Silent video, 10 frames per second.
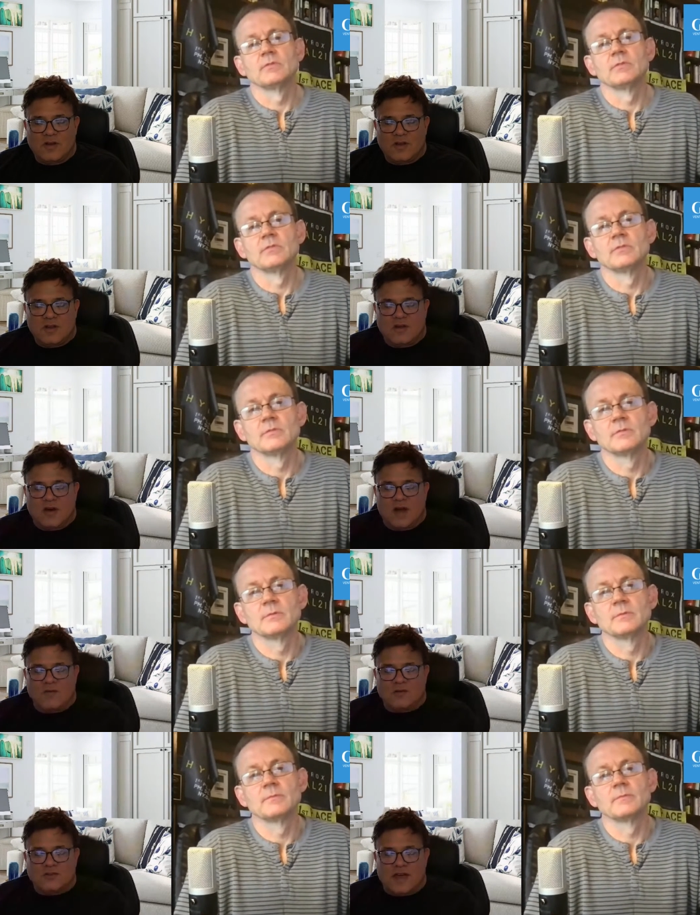Speaker 1: You know,
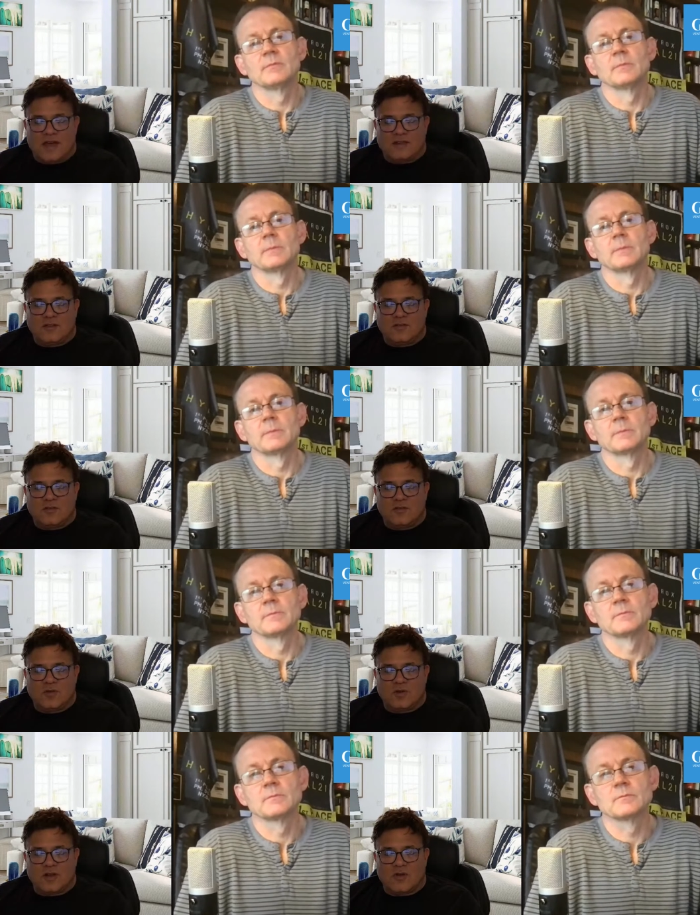how was that? You
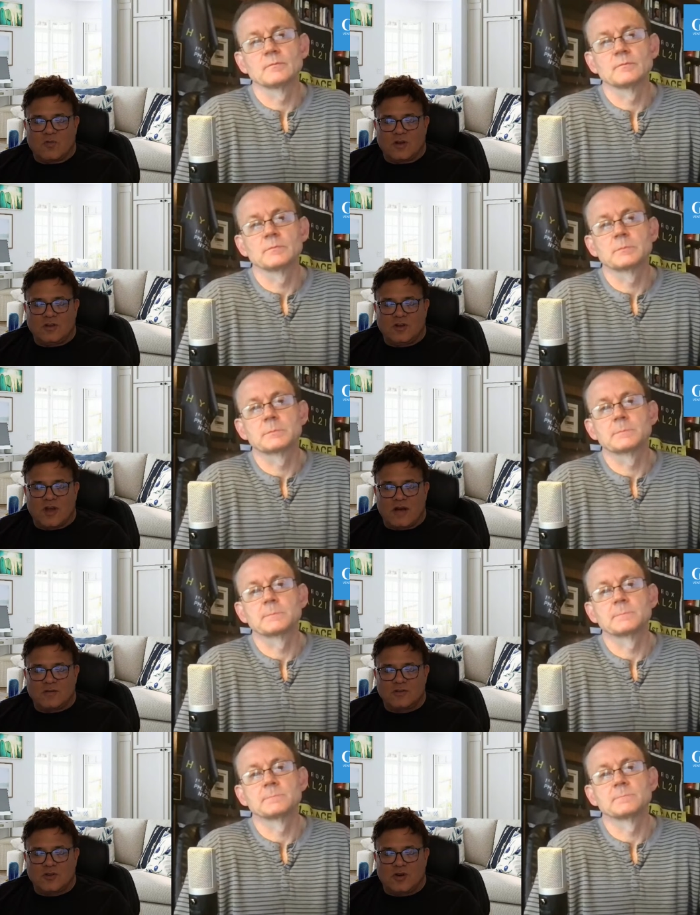were there 1 year. How
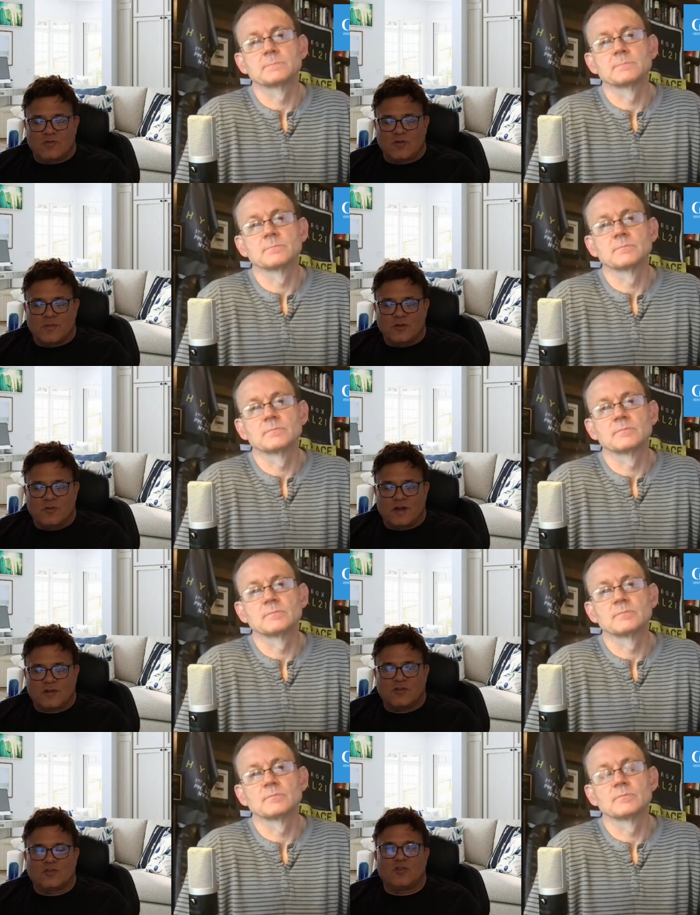has it gone from a
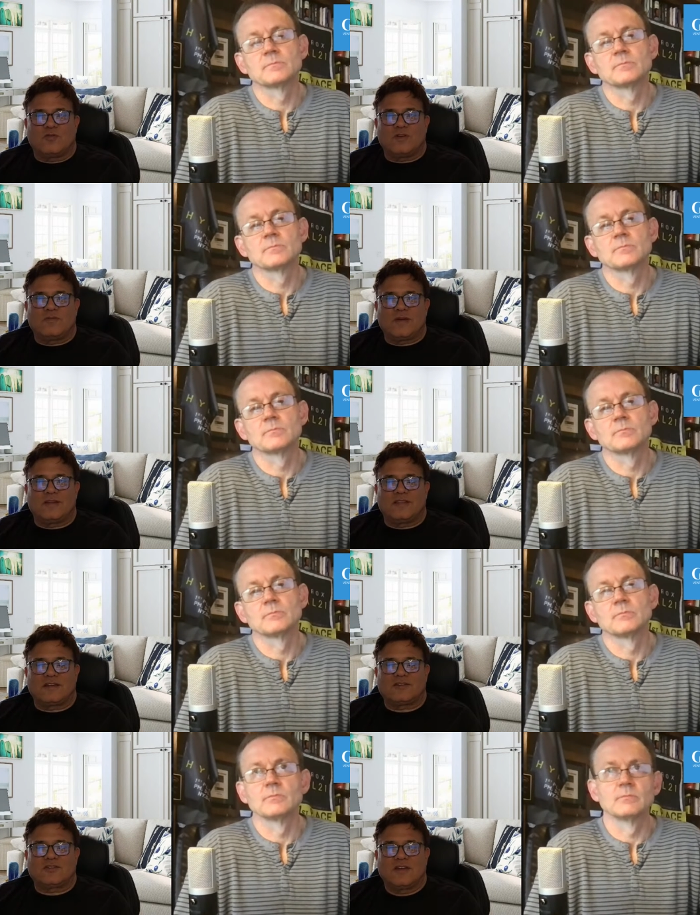director to a VP?
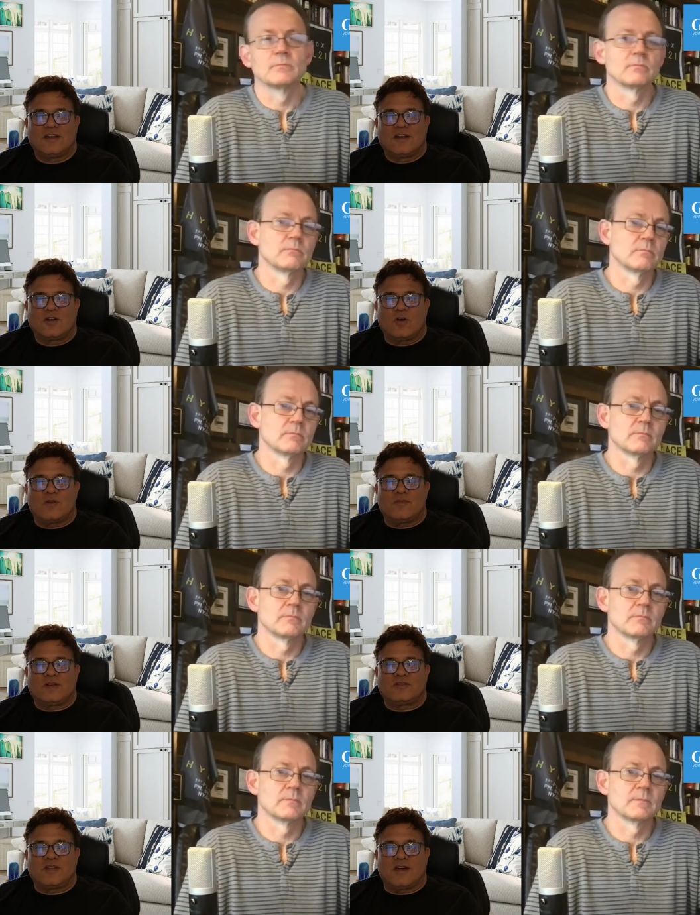That's quite a
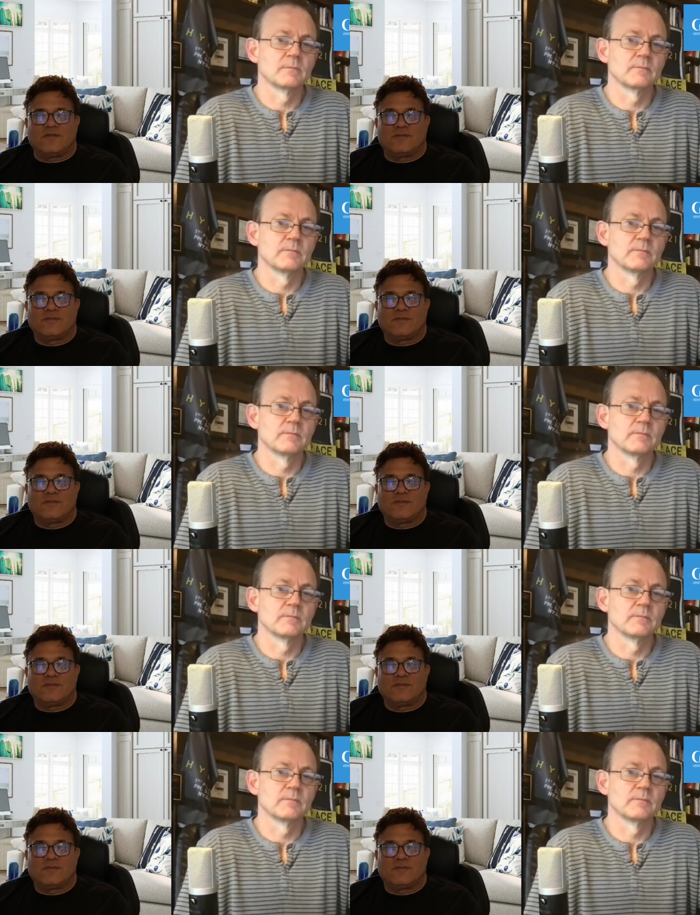big step.